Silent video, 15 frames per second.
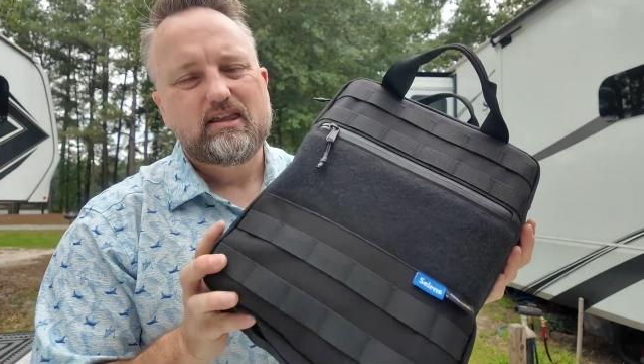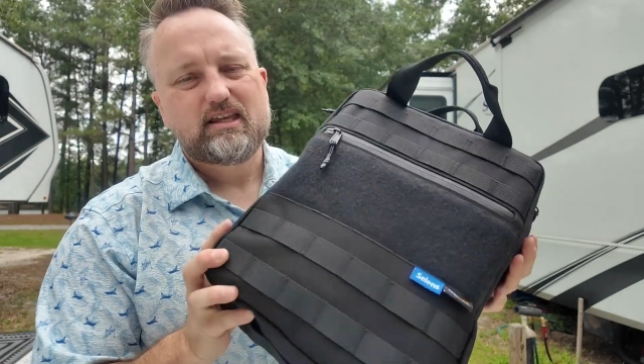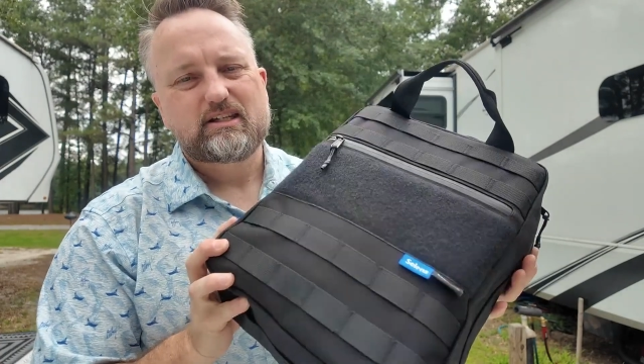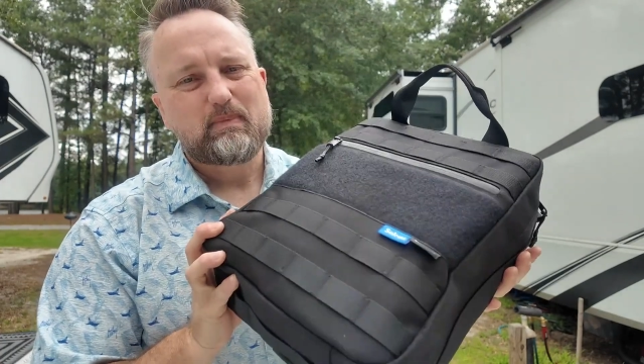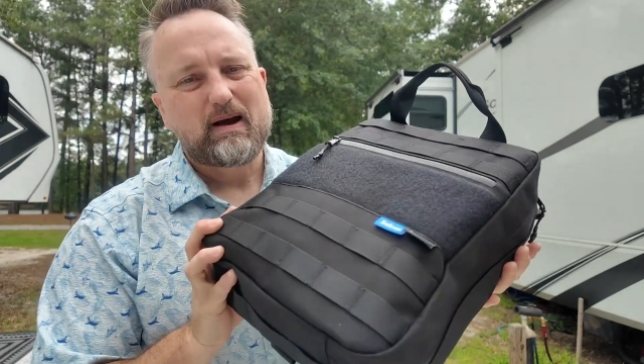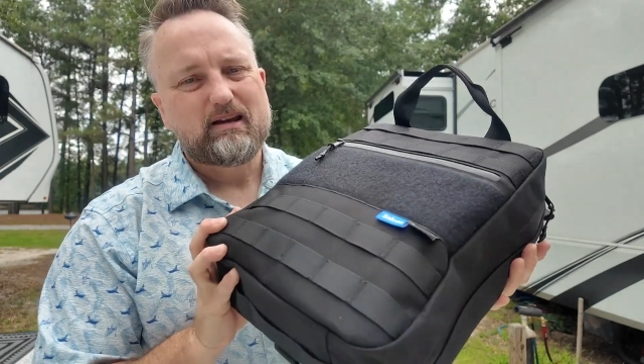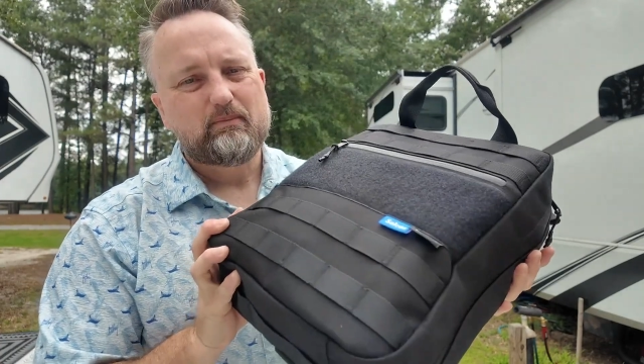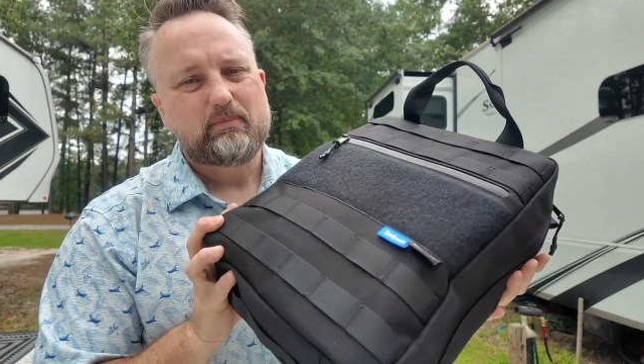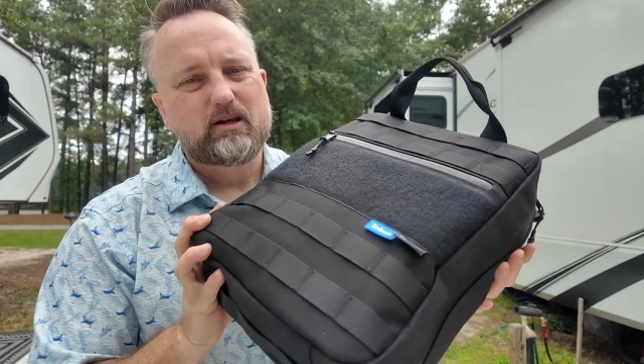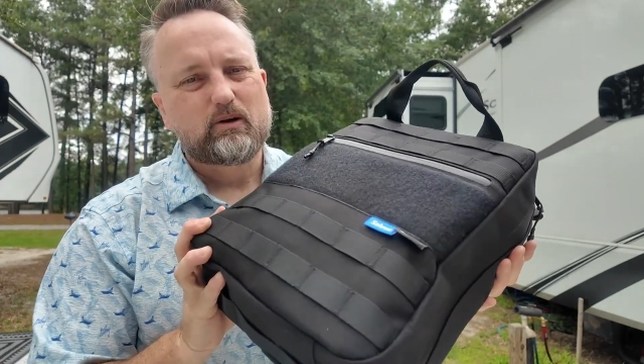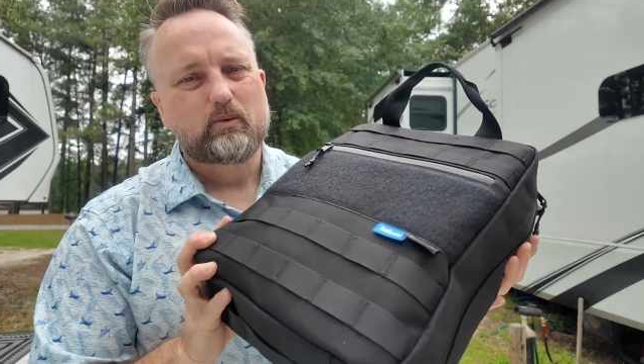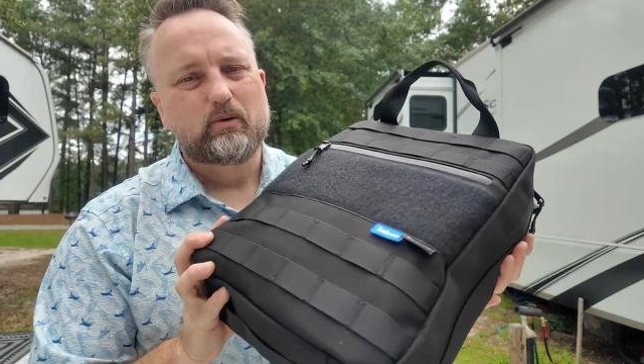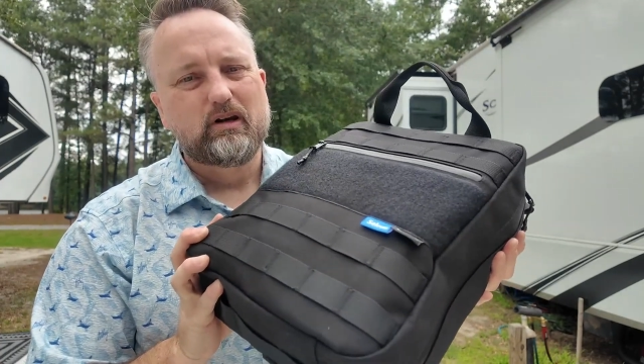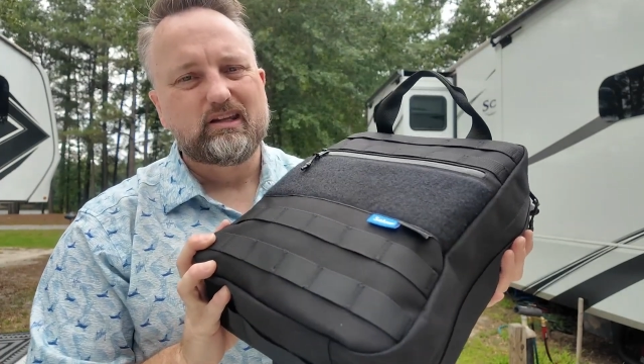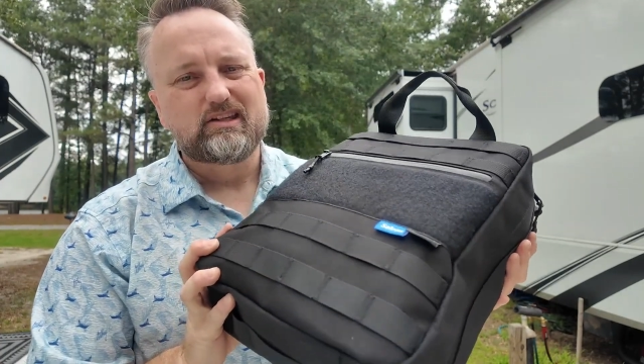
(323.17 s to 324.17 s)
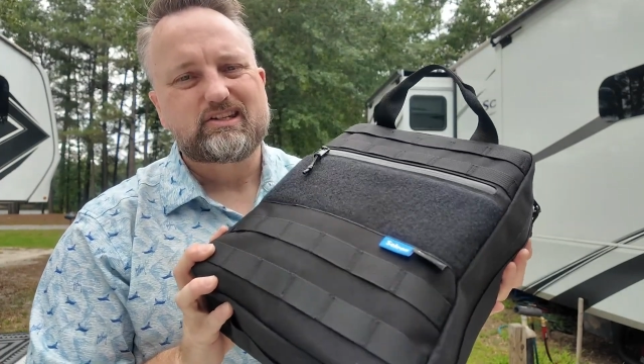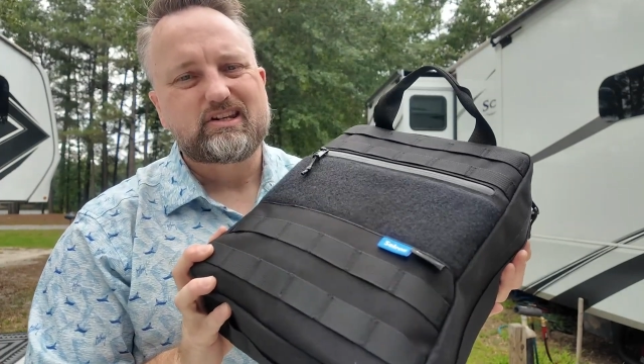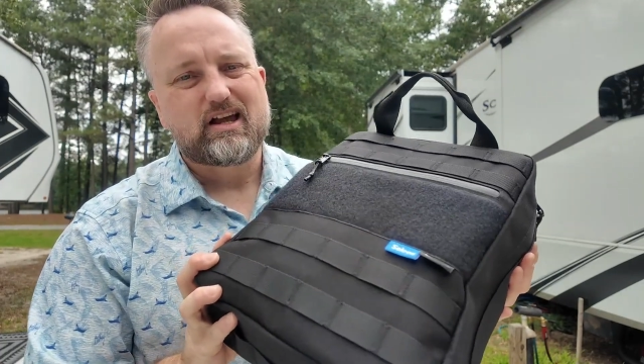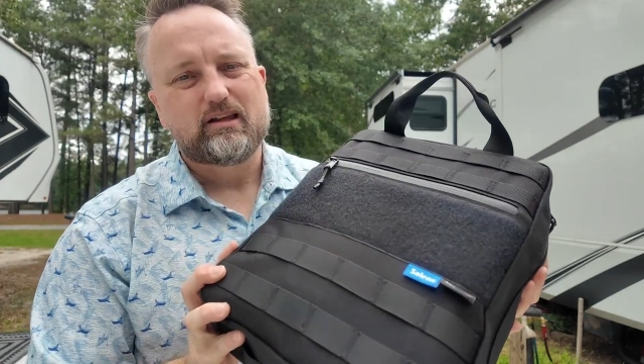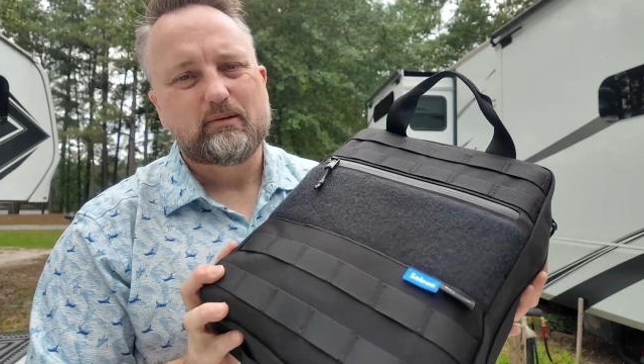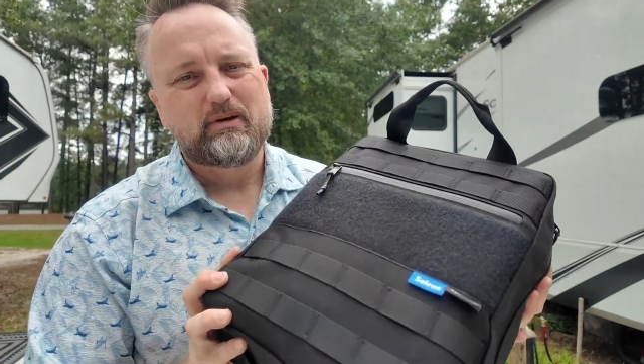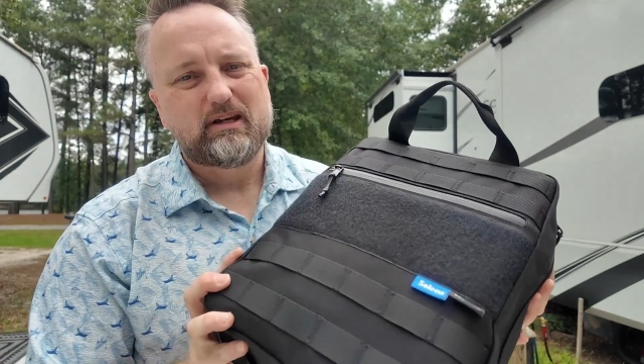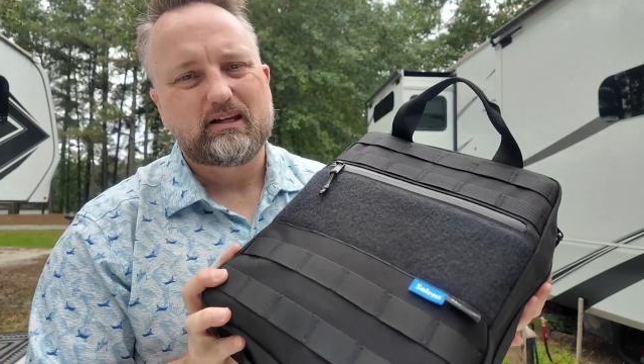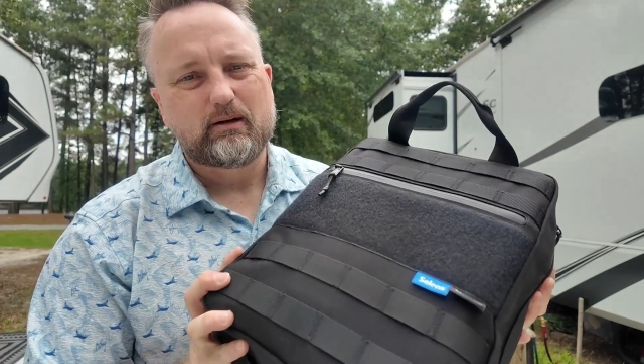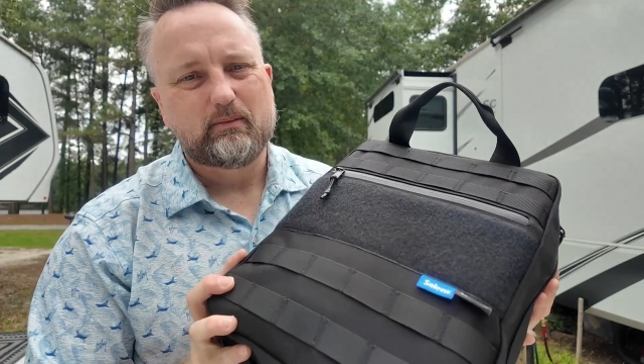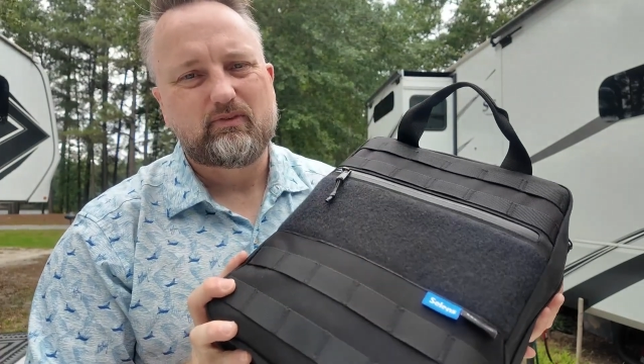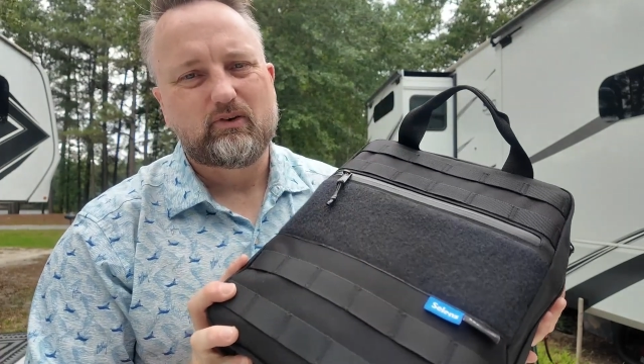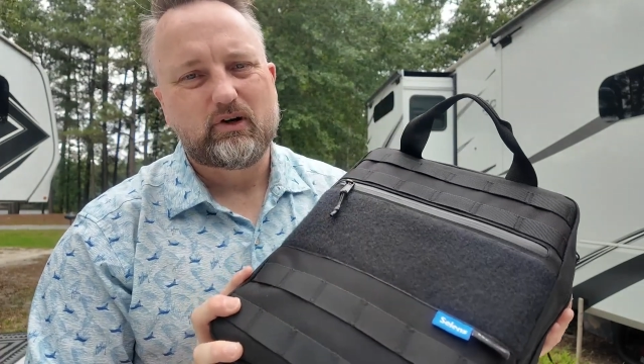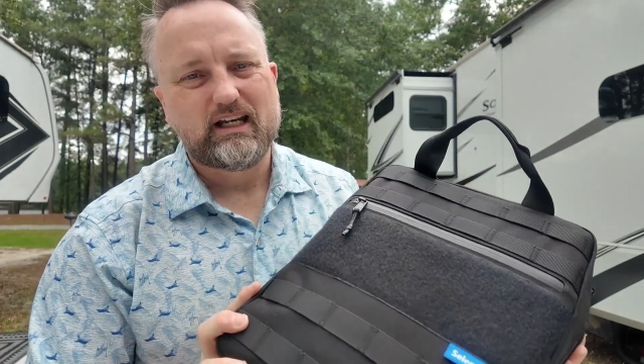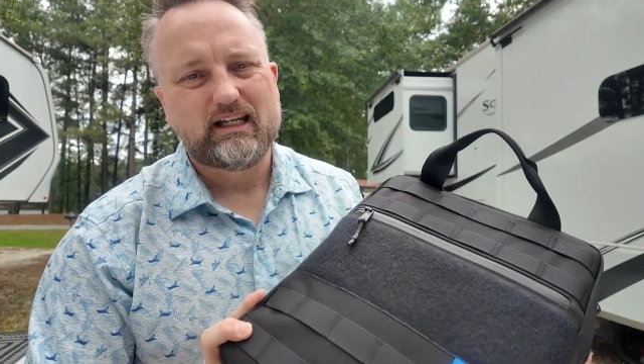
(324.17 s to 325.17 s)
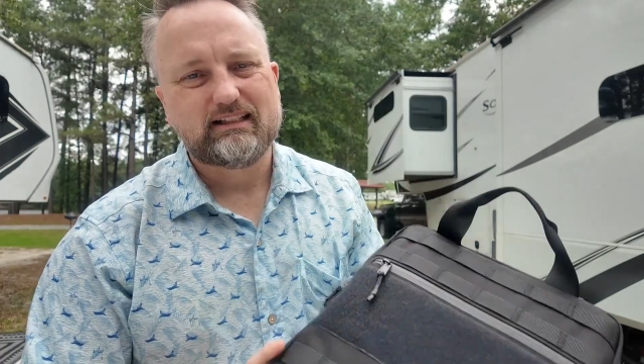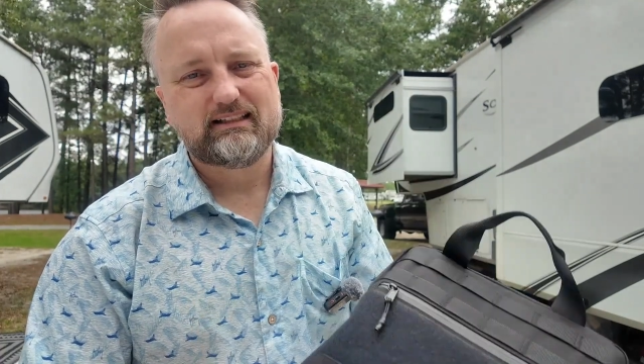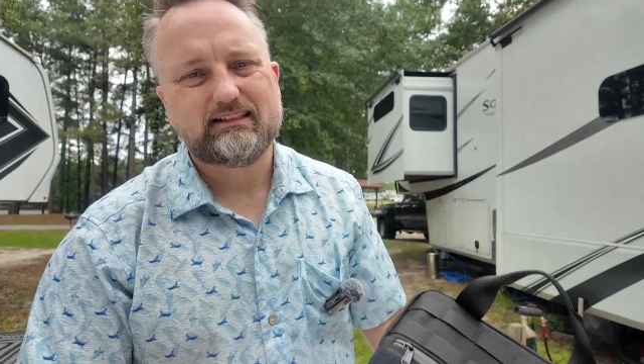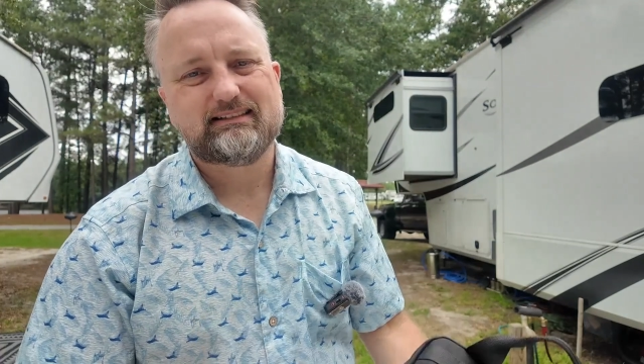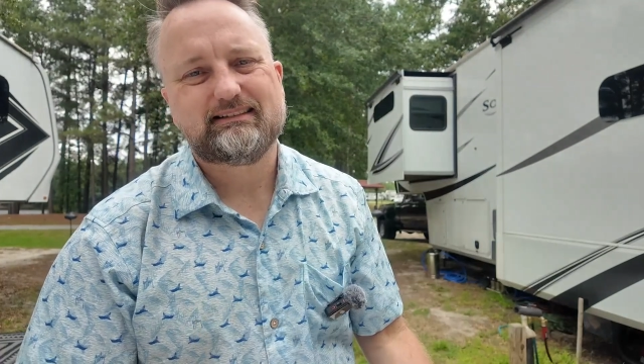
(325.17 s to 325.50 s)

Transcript: this might be a really solid pickup for you.